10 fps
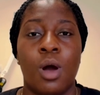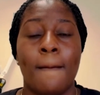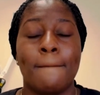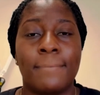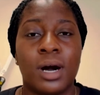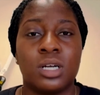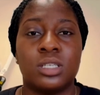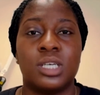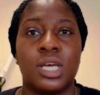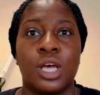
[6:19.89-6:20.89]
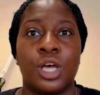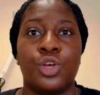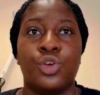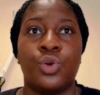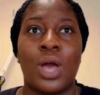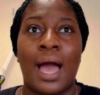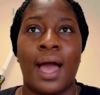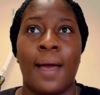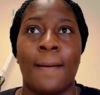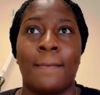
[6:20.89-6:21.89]
But you,
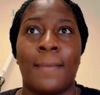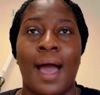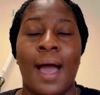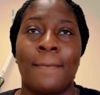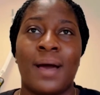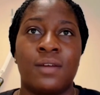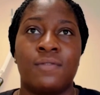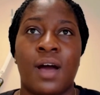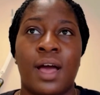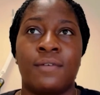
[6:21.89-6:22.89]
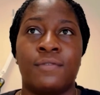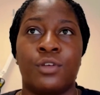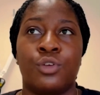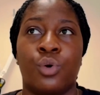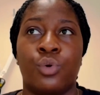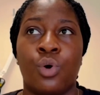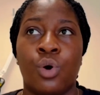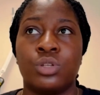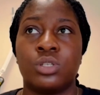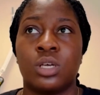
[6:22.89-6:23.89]
at band 5, you're
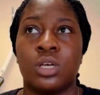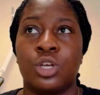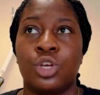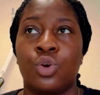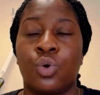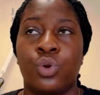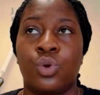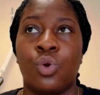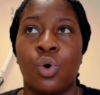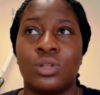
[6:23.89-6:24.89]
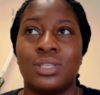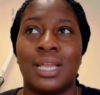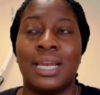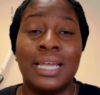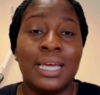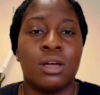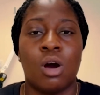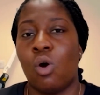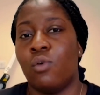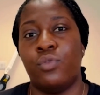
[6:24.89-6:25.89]
not the leader
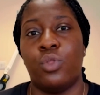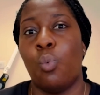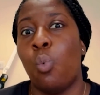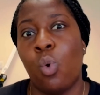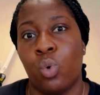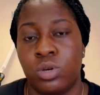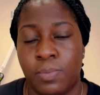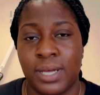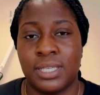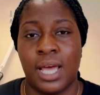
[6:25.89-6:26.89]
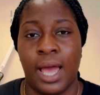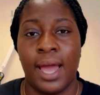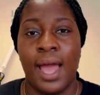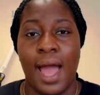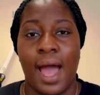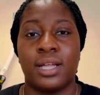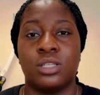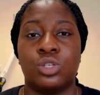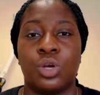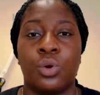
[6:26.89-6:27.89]
of the ward per se. And
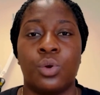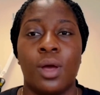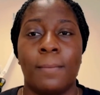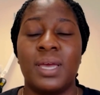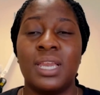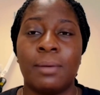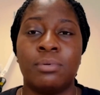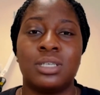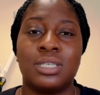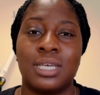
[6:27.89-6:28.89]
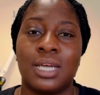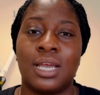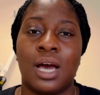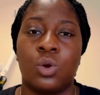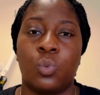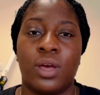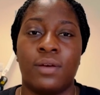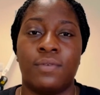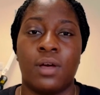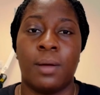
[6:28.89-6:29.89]
so being able to sit down with
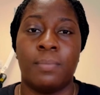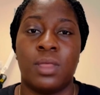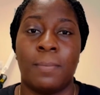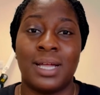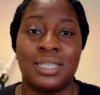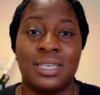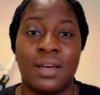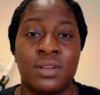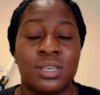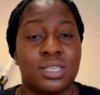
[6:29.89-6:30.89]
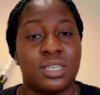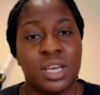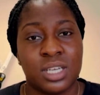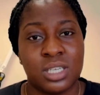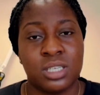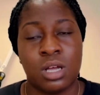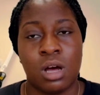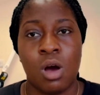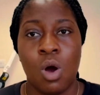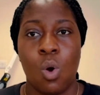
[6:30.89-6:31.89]
the band 7, the senior sister
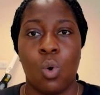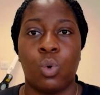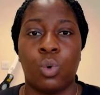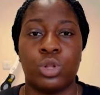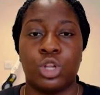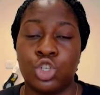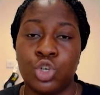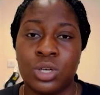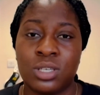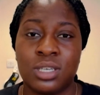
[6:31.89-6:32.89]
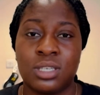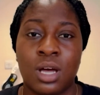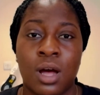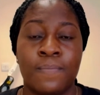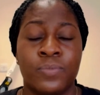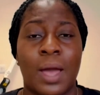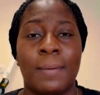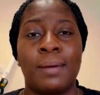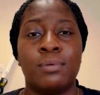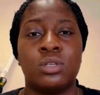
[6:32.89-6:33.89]
or the junior sister, I'm
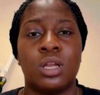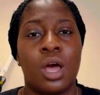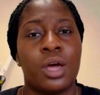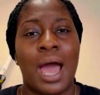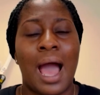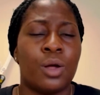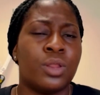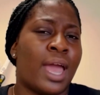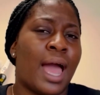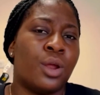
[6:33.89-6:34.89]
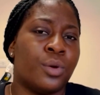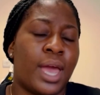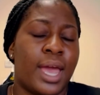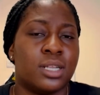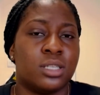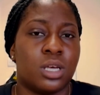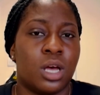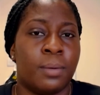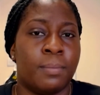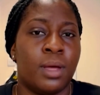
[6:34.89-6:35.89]
able to learn how they allocate
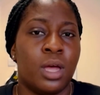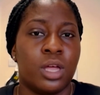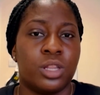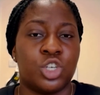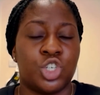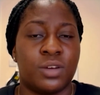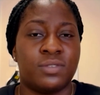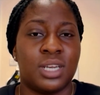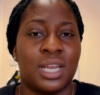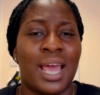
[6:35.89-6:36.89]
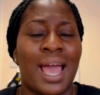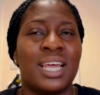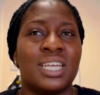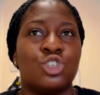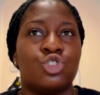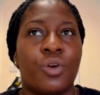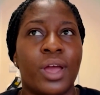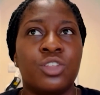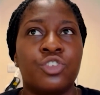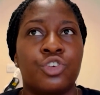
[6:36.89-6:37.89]
the shifts in the day, and it
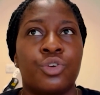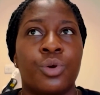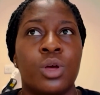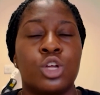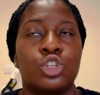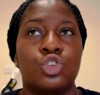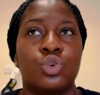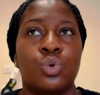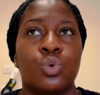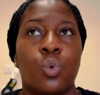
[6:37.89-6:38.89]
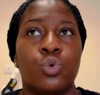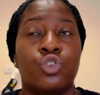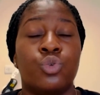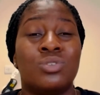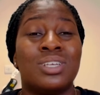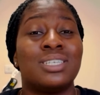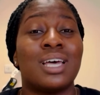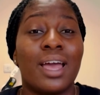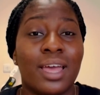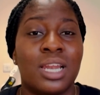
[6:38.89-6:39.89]
trains you to
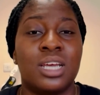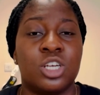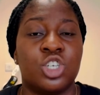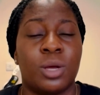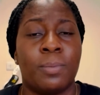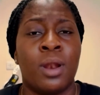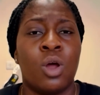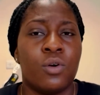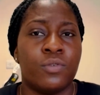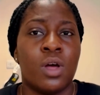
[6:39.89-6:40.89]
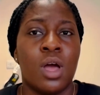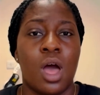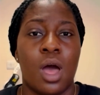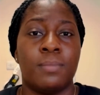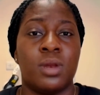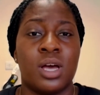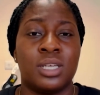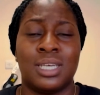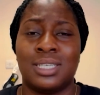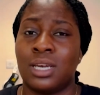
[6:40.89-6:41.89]
desire leadership. A lot of
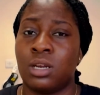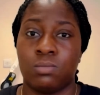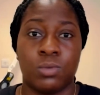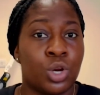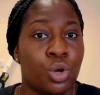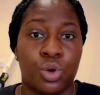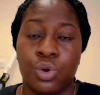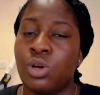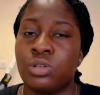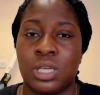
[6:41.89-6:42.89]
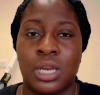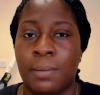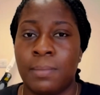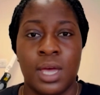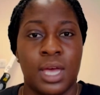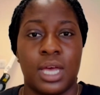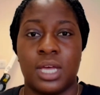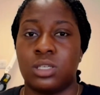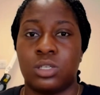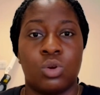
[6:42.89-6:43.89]
nurses, and you know, kudos to them,
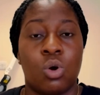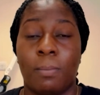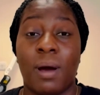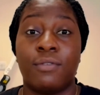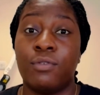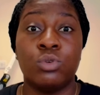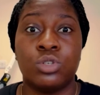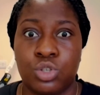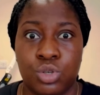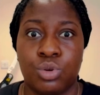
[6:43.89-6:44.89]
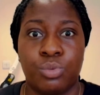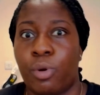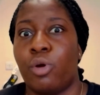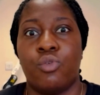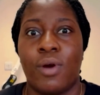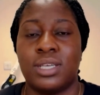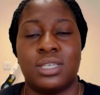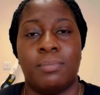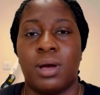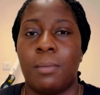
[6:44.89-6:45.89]
it's not by force to progress and
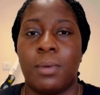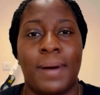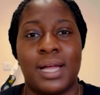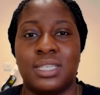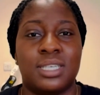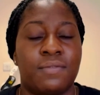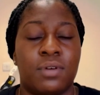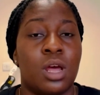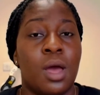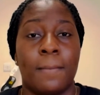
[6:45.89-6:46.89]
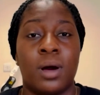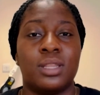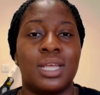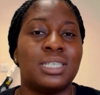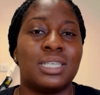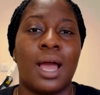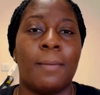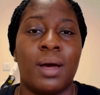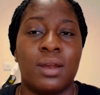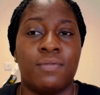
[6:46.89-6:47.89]
become a band 7, but they stay at
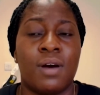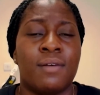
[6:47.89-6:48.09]
band 5.